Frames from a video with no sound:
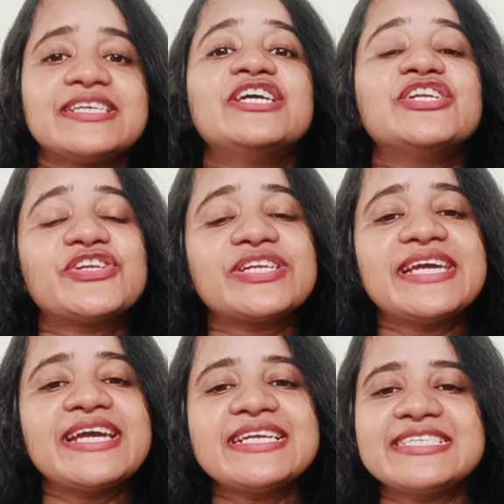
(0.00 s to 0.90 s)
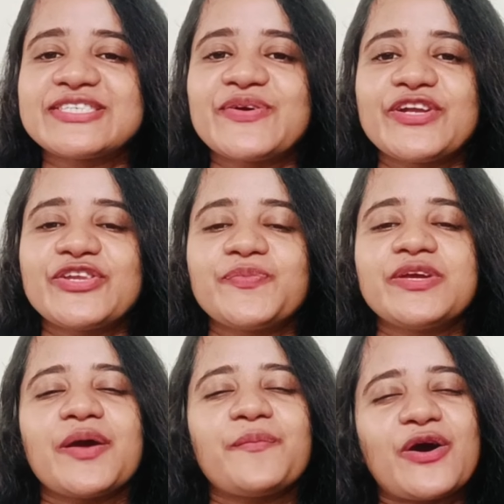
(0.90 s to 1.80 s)
today is going to be
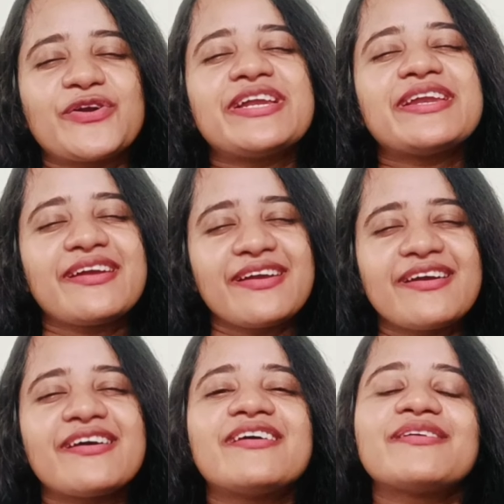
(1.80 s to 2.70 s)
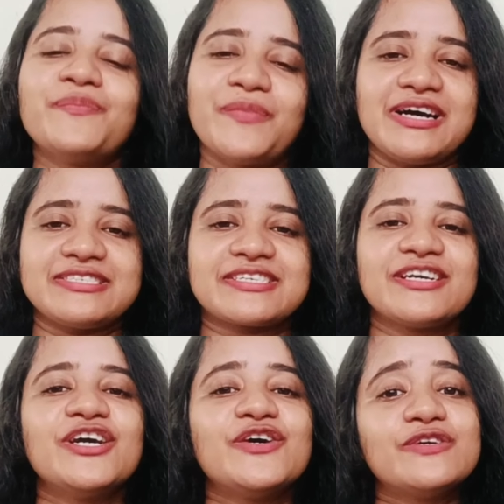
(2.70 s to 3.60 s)
about a hair mask
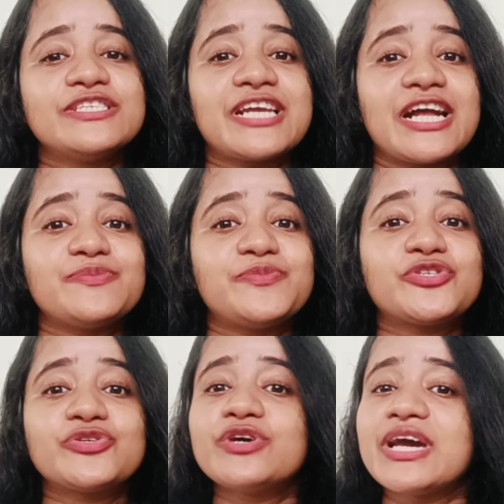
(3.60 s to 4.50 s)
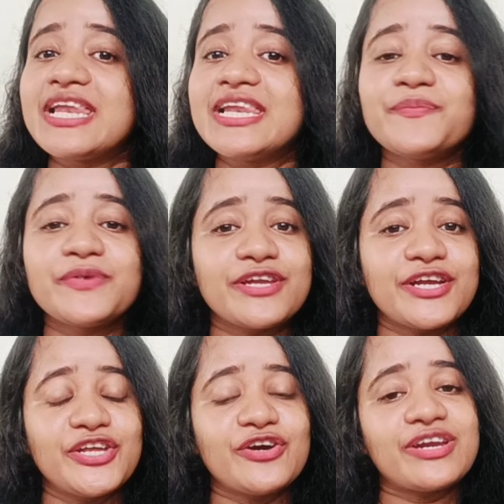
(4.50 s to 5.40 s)
which helps to eliminate
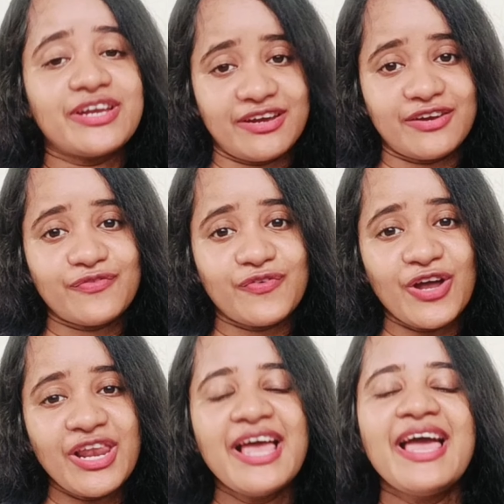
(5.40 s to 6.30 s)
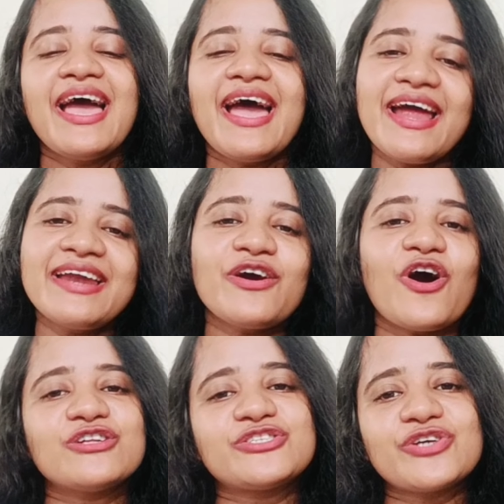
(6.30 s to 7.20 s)
your hair fall and
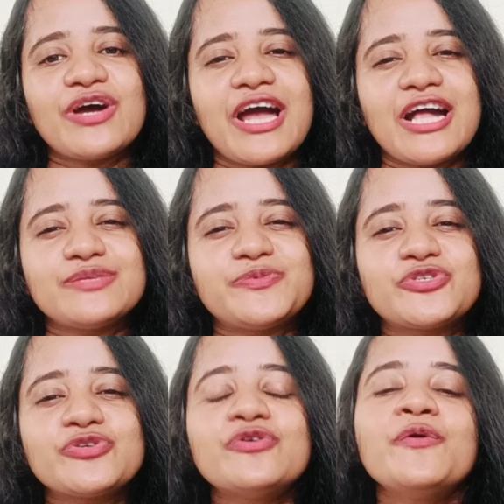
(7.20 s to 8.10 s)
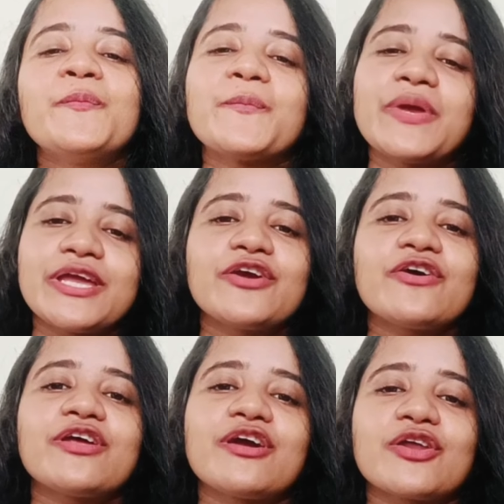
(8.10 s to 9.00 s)
also helps to make your
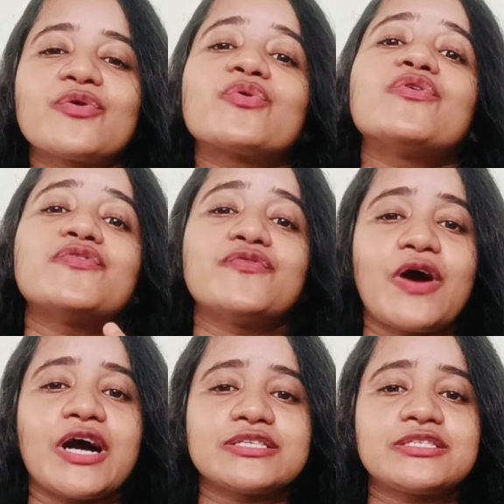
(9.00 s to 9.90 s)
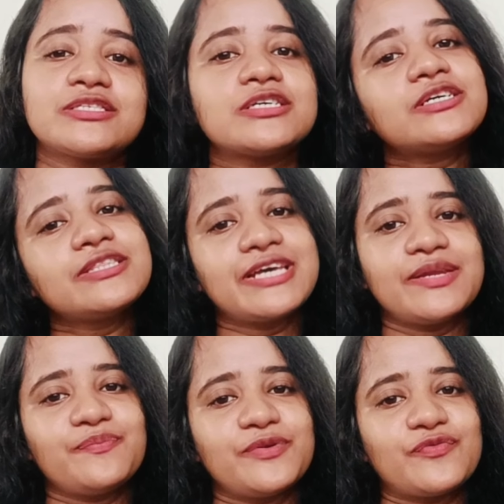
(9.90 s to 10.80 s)
hair grow faster than
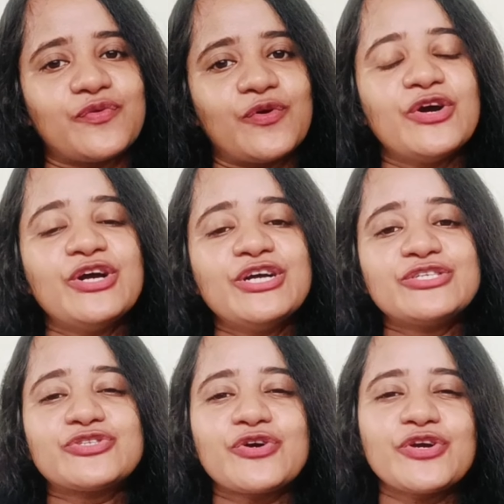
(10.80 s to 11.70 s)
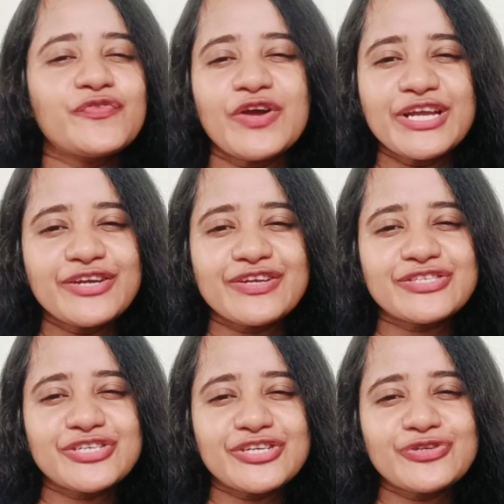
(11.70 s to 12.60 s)
before. So if you're
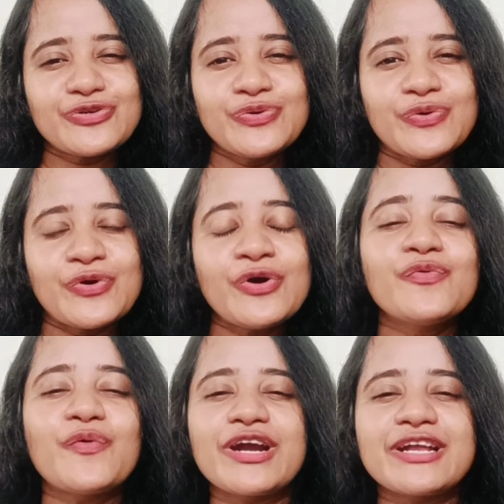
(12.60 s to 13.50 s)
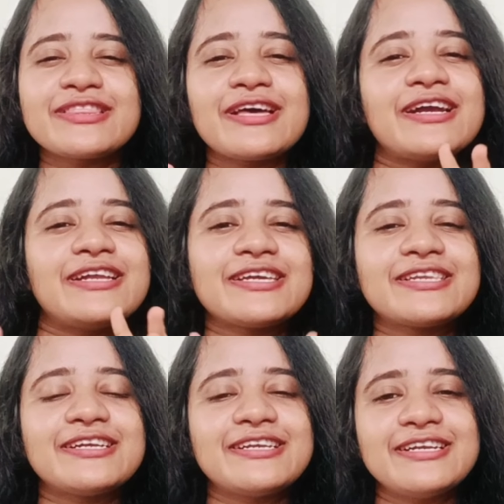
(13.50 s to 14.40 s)
interested to know what are the
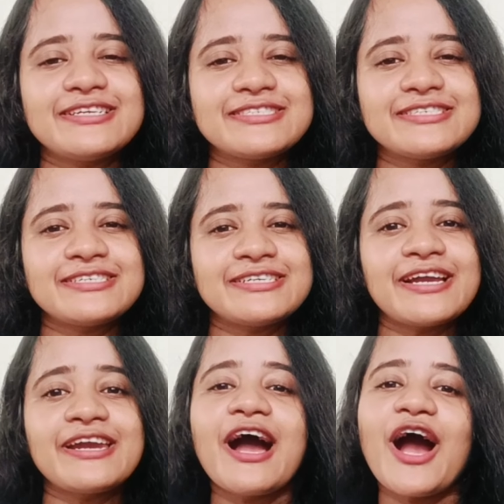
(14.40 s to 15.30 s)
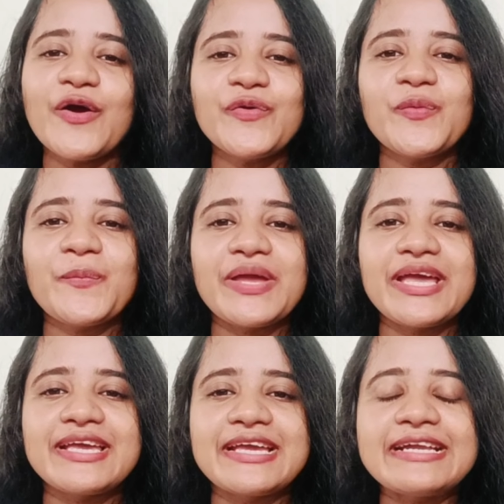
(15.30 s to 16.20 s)
ingredients in it and how to make
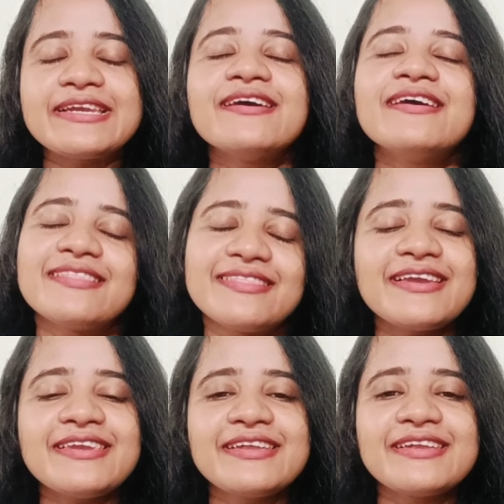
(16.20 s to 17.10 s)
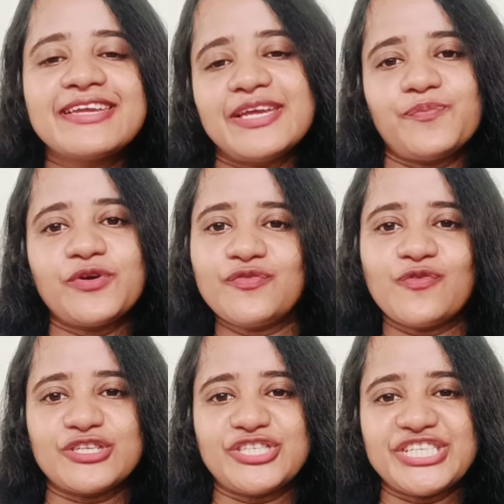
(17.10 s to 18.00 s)
it, then keep on watching.